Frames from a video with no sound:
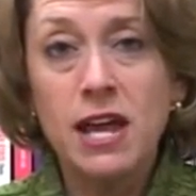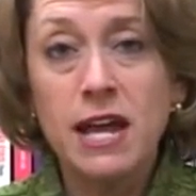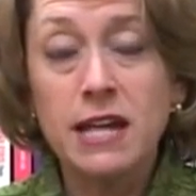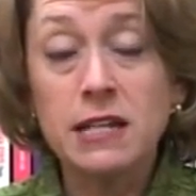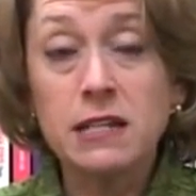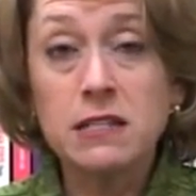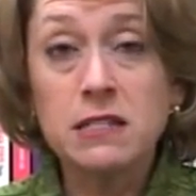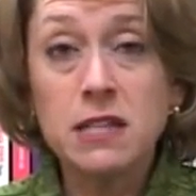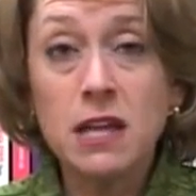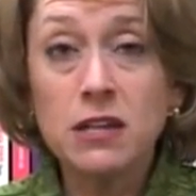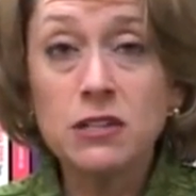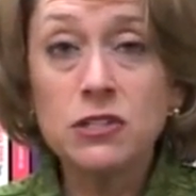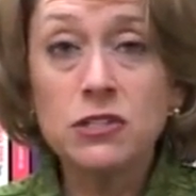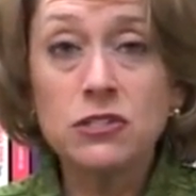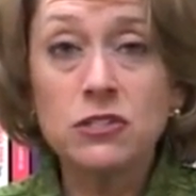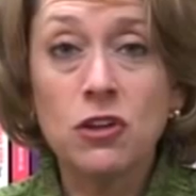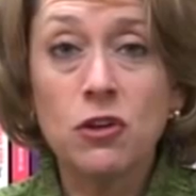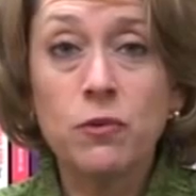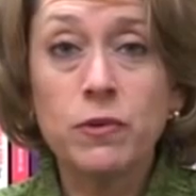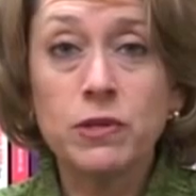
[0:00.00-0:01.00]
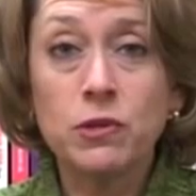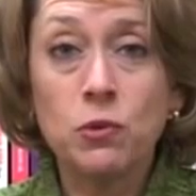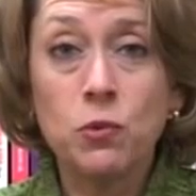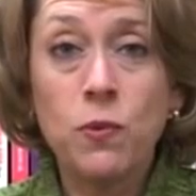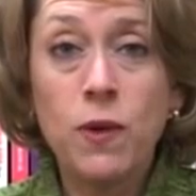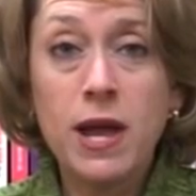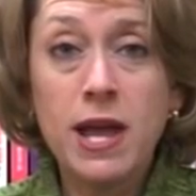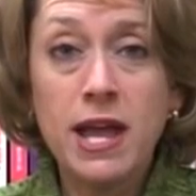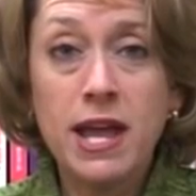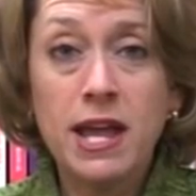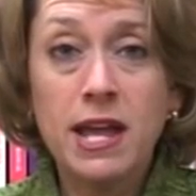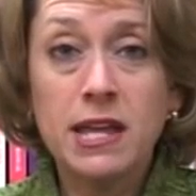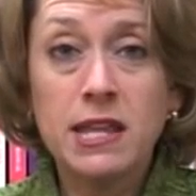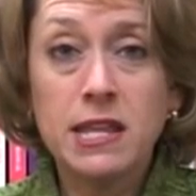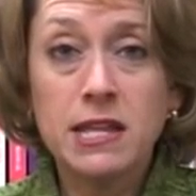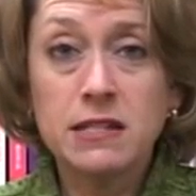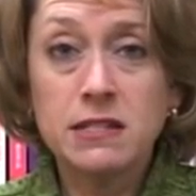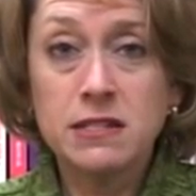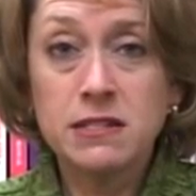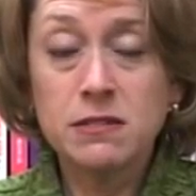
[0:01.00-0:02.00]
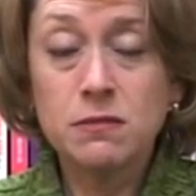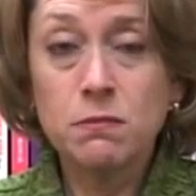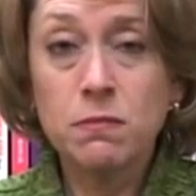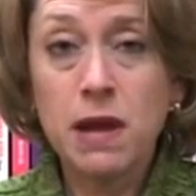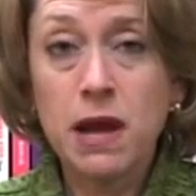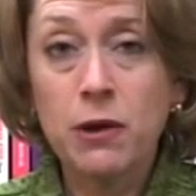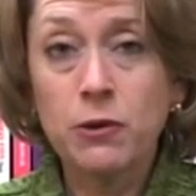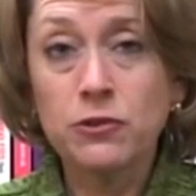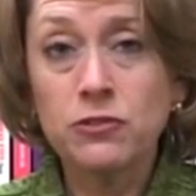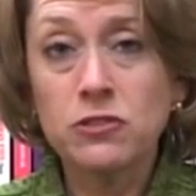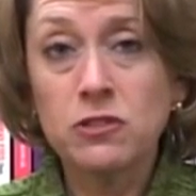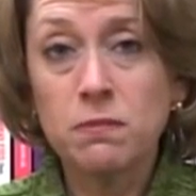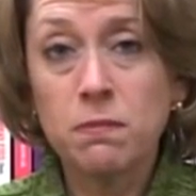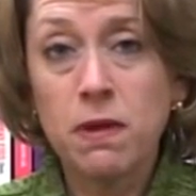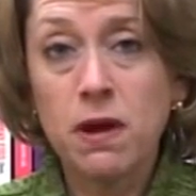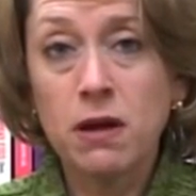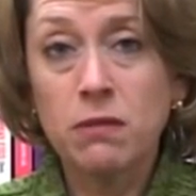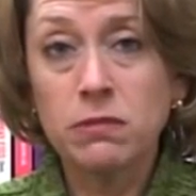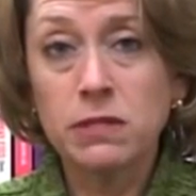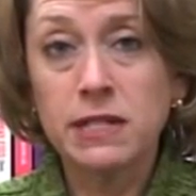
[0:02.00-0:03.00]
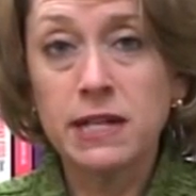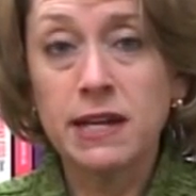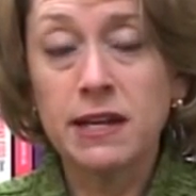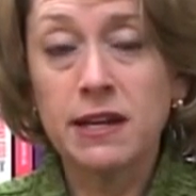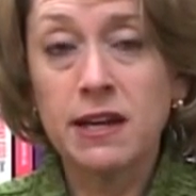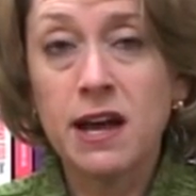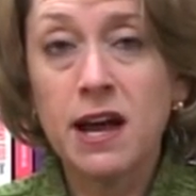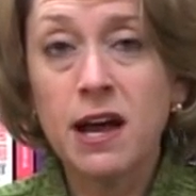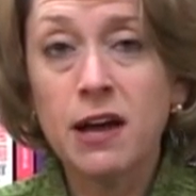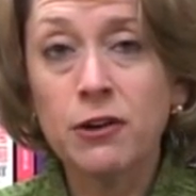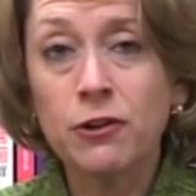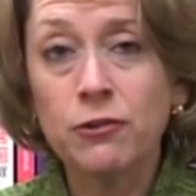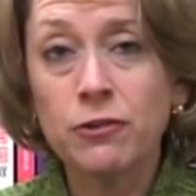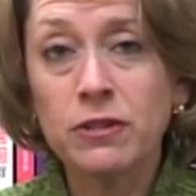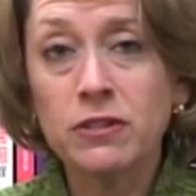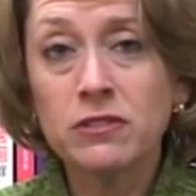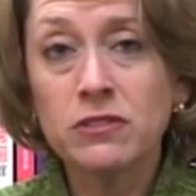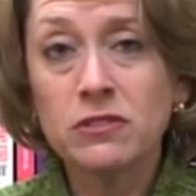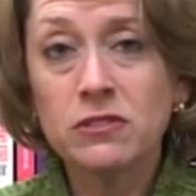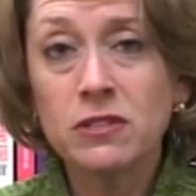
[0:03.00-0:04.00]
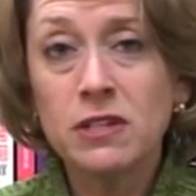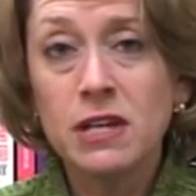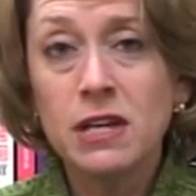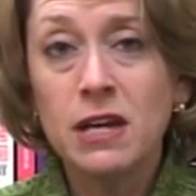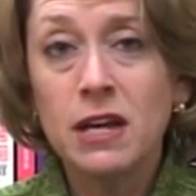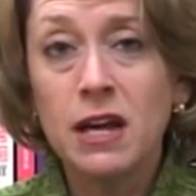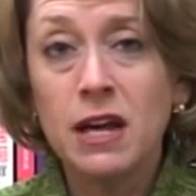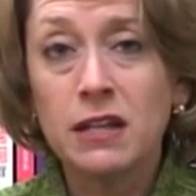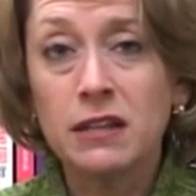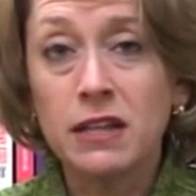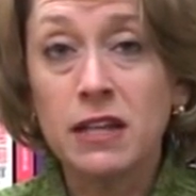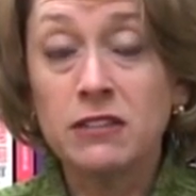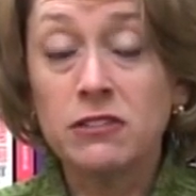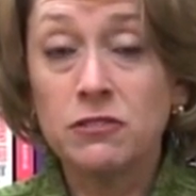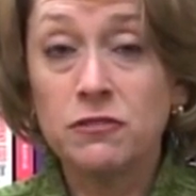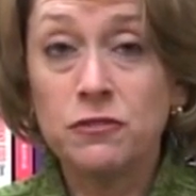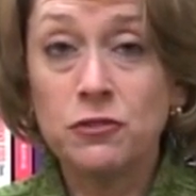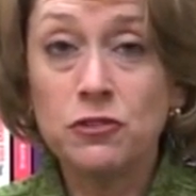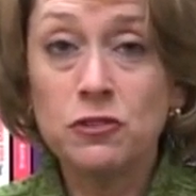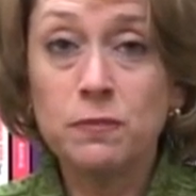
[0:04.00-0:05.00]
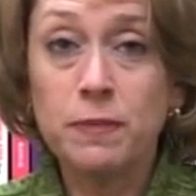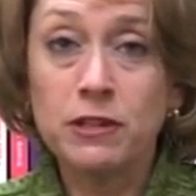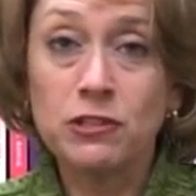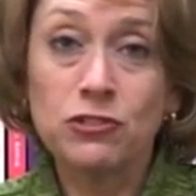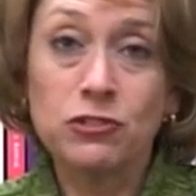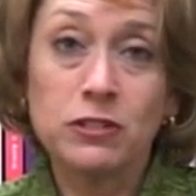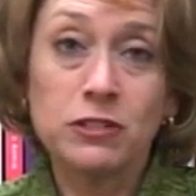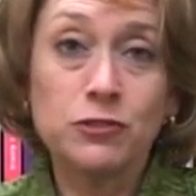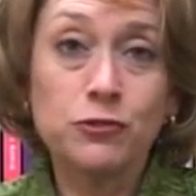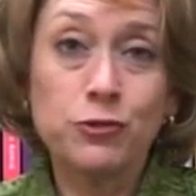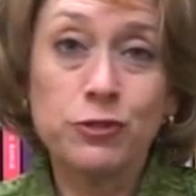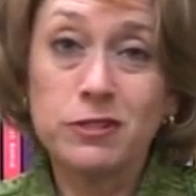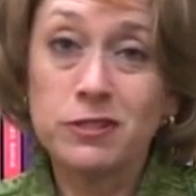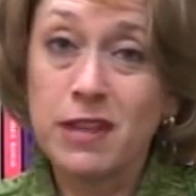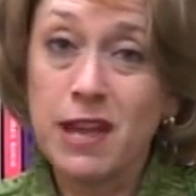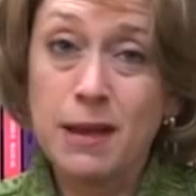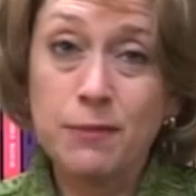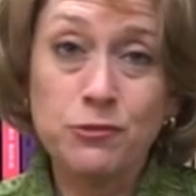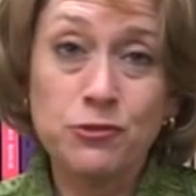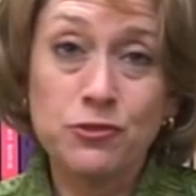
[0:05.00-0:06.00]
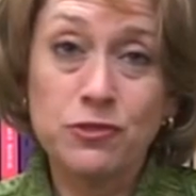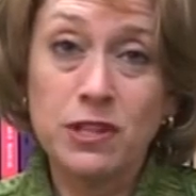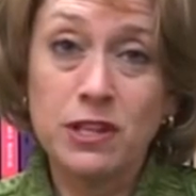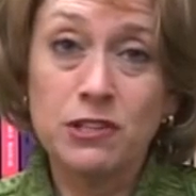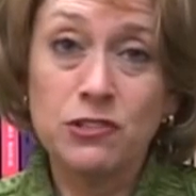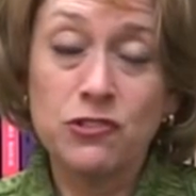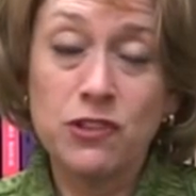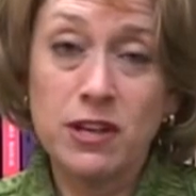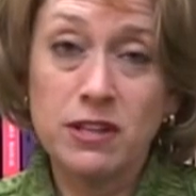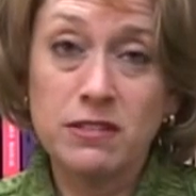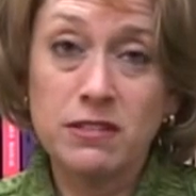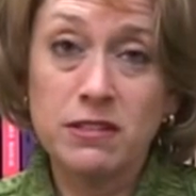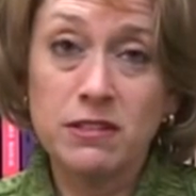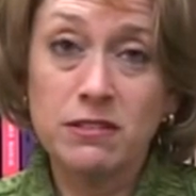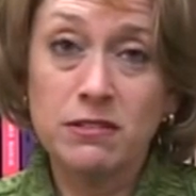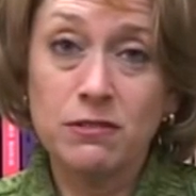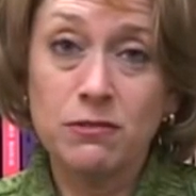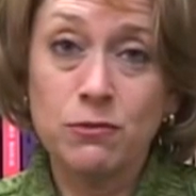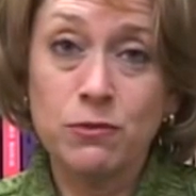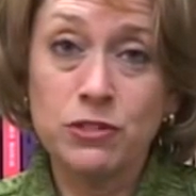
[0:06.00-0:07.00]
And it does so in a way that disempowers the public and Congress and lets a few special interests capture the agenda,